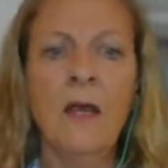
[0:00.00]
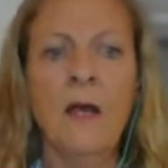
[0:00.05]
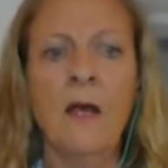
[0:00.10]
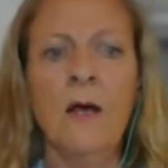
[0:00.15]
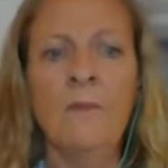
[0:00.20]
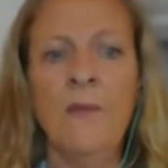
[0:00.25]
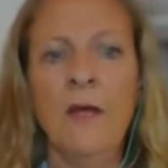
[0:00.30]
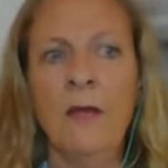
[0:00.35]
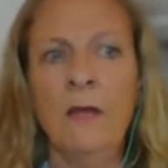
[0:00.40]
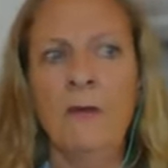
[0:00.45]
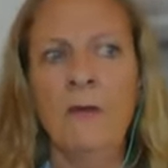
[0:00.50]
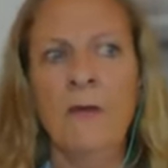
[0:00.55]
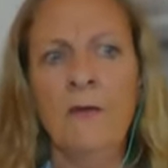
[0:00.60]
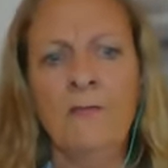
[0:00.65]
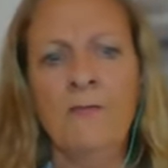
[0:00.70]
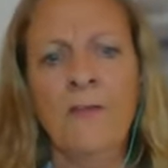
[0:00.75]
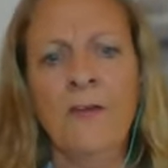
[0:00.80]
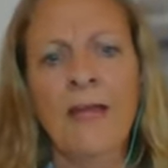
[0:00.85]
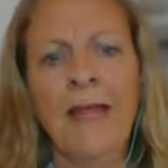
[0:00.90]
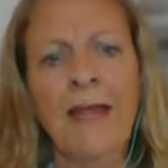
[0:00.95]
And
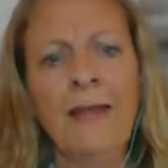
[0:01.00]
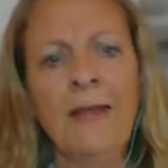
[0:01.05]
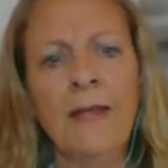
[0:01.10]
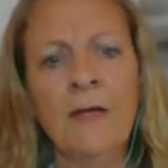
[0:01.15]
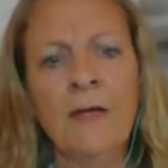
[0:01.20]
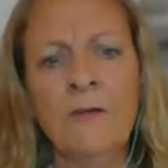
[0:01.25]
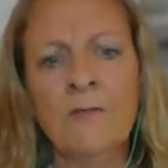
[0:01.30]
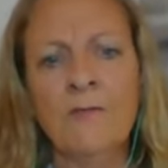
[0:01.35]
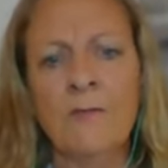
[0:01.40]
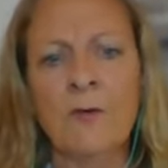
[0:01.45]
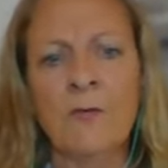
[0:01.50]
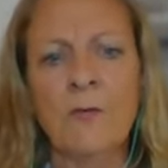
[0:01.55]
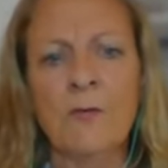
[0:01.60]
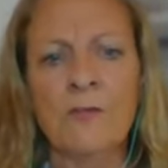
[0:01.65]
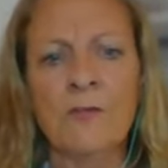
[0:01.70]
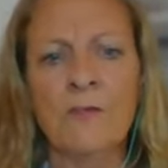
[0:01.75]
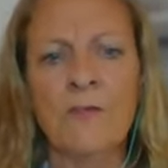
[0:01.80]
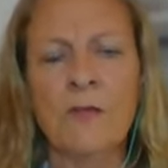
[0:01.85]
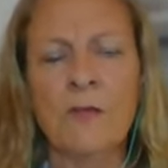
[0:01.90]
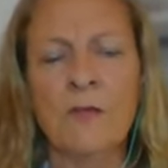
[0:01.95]
not forgetting, of
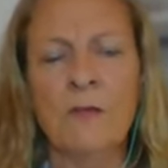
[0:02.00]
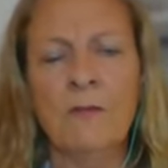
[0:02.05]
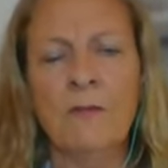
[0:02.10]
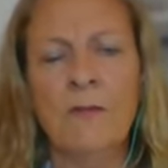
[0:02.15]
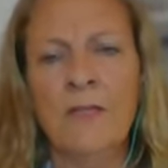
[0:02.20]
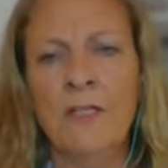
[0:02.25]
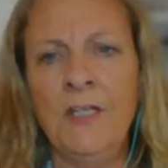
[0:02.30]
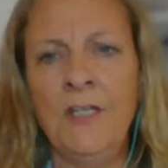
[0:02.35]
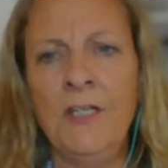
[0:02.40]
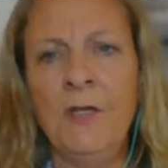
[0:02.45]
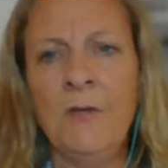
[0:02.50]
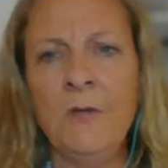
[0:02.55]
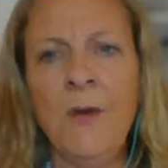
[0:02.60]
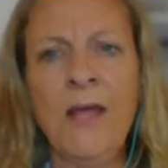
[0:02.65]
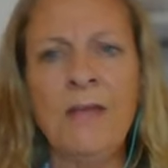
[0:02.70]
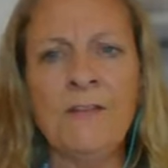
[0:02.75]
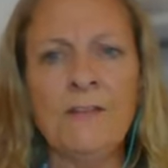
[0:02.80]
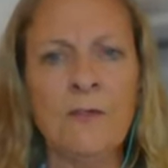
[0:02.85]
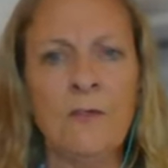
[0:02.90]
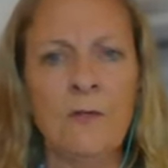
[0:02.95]
course, that the
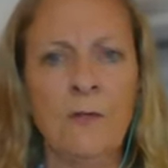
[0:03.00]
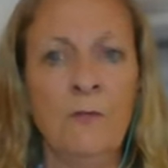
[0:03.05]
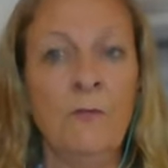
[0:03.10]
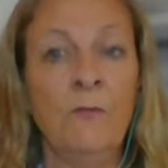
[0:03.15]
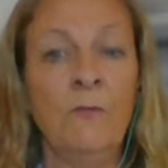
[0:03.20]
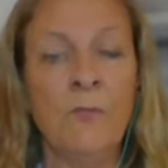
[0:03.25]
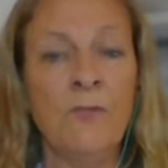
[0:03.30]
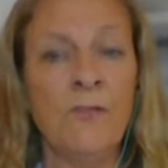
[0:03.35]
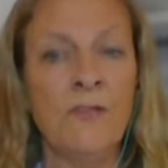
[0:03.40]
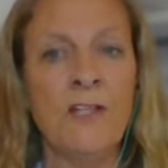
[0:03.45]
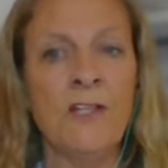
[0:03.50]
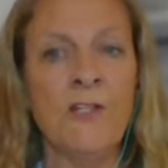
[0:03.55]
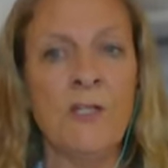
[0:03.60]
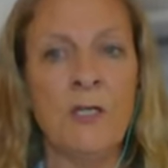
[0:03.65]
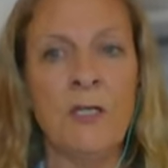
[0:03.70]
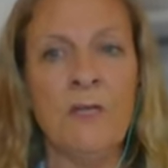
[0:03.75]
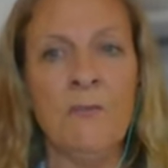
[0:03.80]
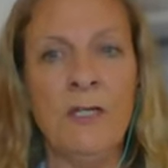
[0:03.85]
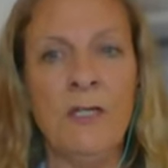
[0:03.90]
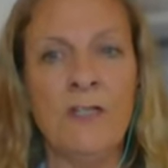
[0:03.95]
US could
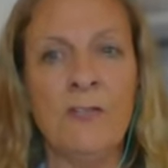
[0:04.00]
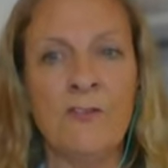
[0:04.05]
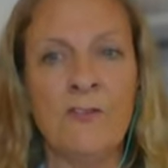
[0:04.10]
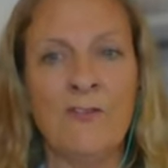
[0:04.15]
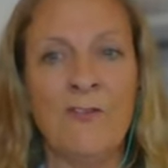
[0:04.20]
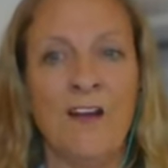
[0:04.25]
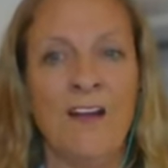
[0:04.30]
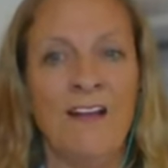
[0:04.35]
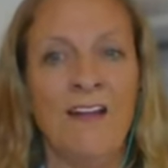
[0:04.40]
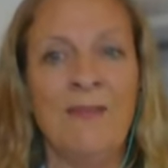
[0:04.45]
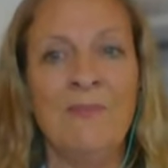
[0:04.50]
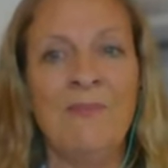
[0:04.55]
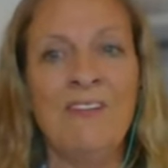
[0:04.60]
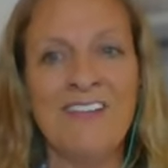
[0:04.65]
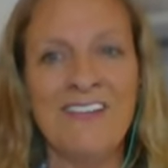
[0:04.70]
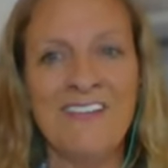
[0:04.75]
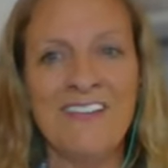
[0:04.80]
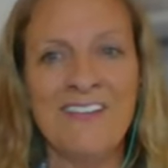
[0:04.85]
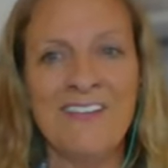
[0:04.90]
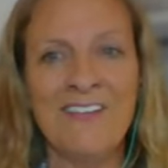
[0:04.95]
potentially be
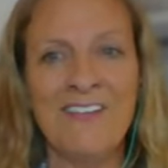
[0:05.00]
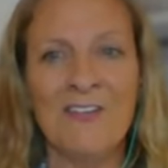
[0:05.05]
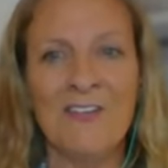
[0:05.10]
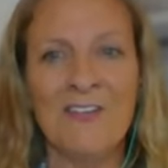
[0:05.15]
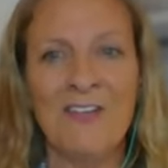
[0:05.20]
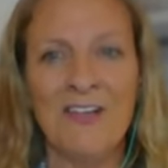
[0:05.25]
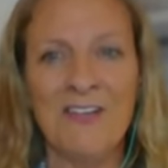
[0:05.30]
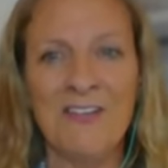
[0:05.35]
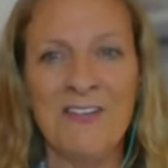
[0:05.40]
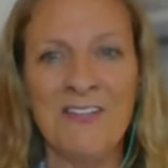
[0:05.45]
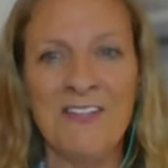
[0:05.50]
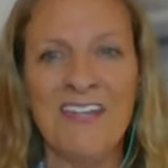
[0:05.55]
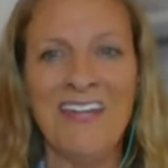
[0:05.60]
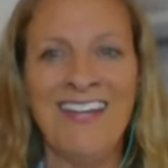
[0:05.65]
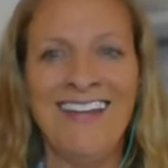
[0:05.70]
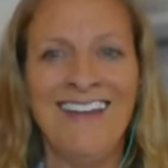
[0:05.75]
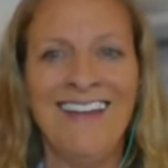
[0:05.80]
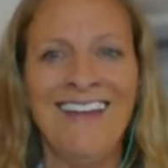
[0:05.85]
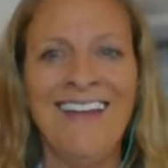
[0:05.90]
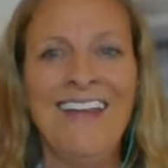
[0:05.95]
described as a narco
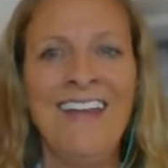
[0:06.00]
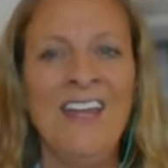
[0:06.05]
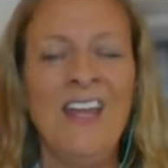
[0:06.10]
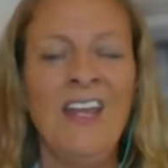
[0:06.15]
state.